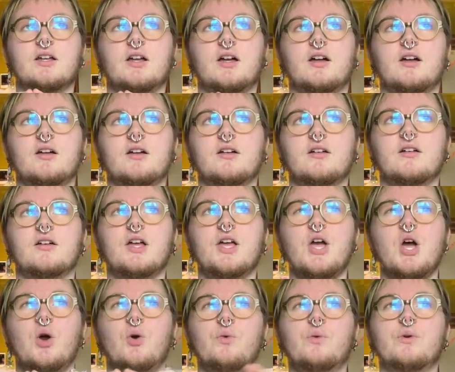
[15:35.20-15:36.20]
a
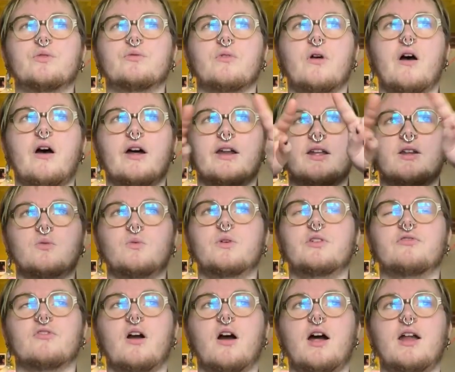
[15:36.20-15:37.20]
wood rod and a
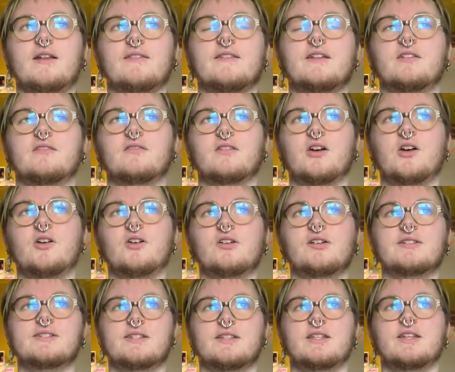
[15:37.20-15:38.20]
wood rod and then
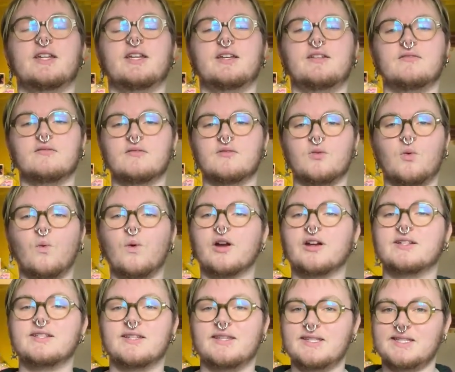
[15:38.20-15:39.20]
hooks, and then it
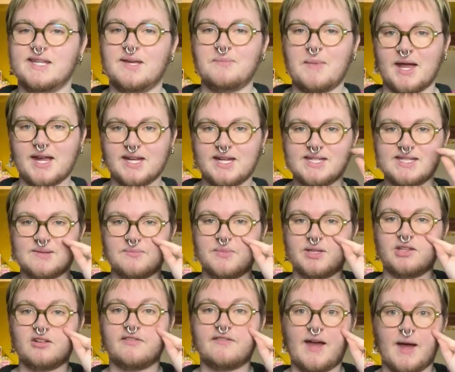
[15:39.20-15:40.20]
works in the same mechanism,
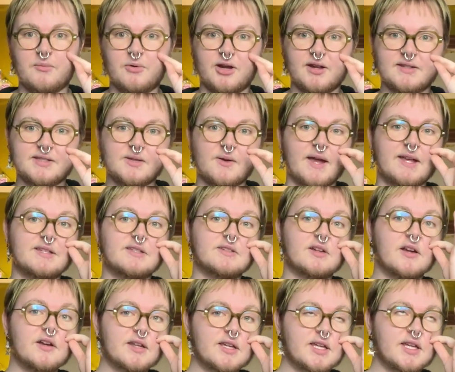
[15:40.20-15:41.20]
but they're fabric. So I
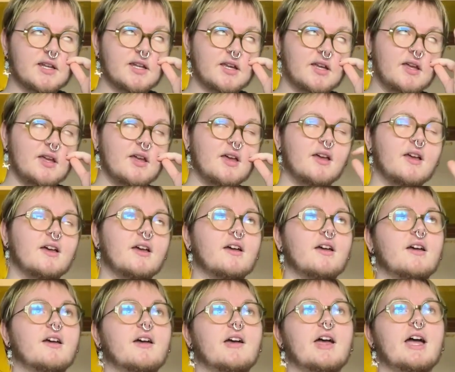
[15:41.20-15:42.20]
started
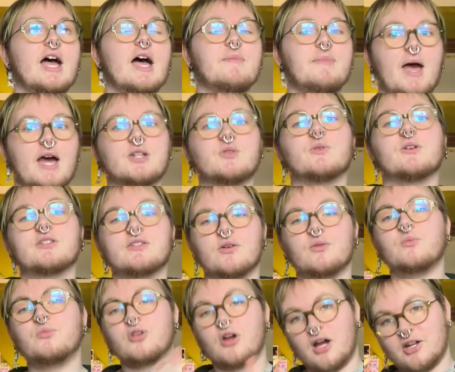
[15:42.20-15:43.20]
a patchwork
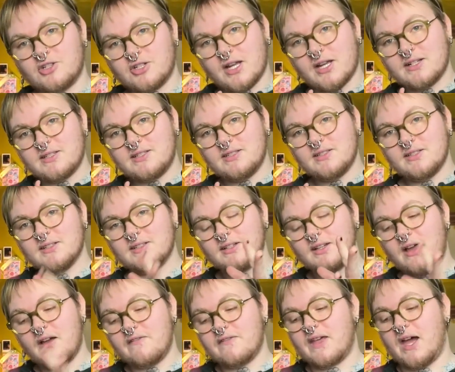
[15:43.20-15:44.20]
sewn project
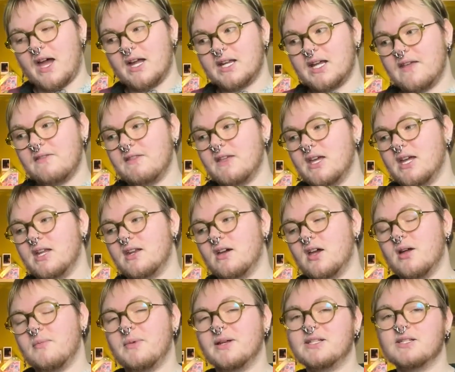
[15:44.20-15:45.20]
of that, and then
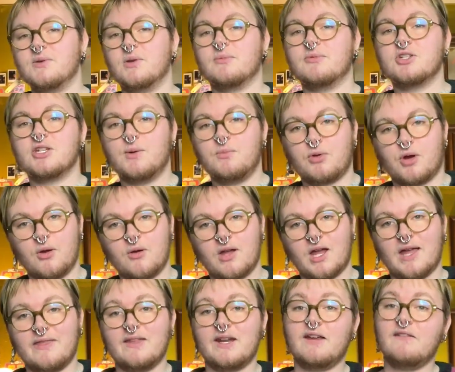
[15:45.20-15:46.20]
my sewing machine broke,
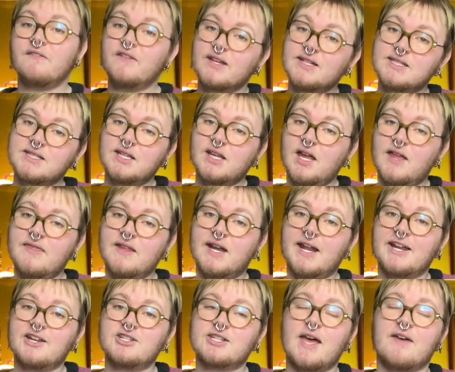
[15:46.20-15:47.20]
and then I fixed it, and then
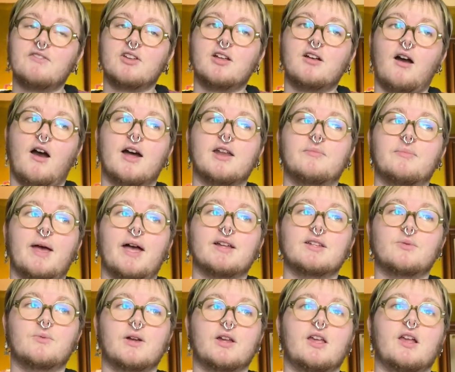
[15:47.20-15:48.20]
I just haven't gone back
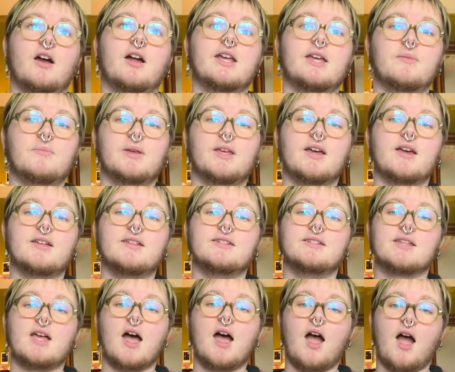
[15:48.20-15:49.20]
to working on it
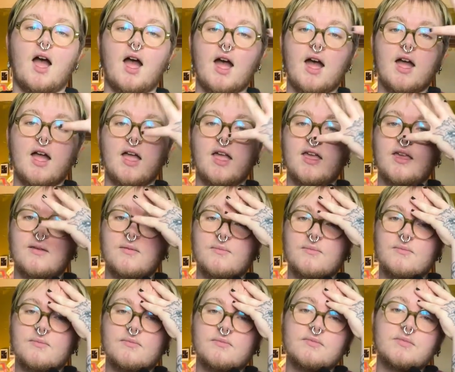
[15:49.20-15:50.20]
because
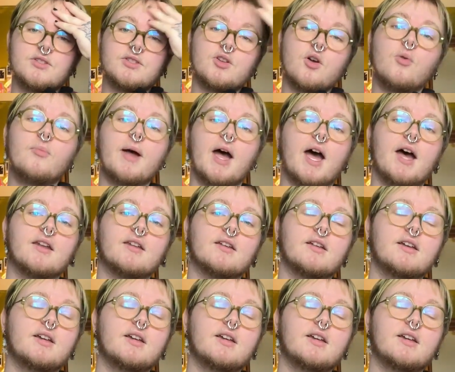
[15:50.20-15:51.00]
I'm so bad